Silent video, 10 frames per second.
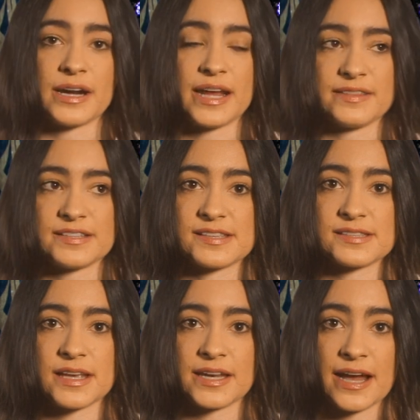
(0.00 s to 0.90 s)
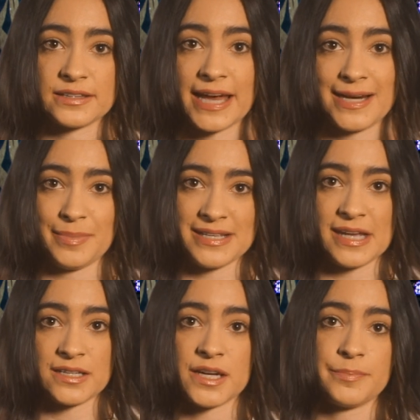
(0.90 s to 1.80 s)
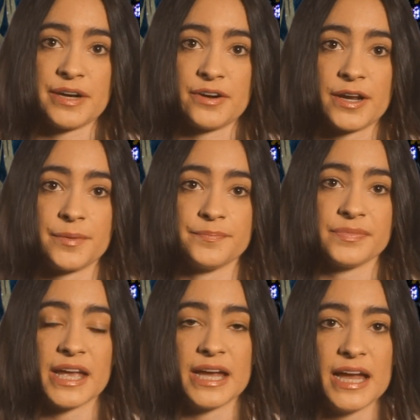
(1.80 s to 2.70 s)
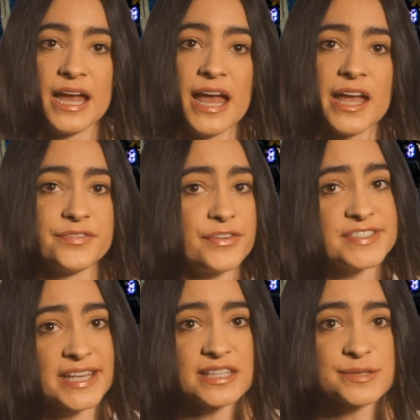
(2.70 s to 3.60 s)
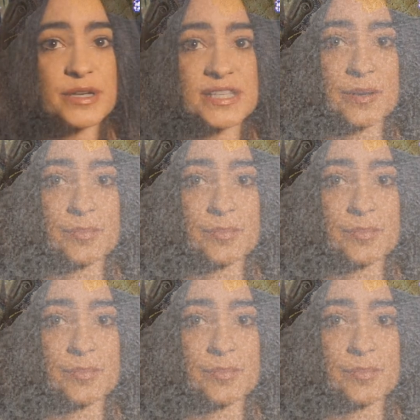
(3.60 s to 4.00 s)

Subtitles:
and this is in our late Byzantine period. If you've seen this mosaic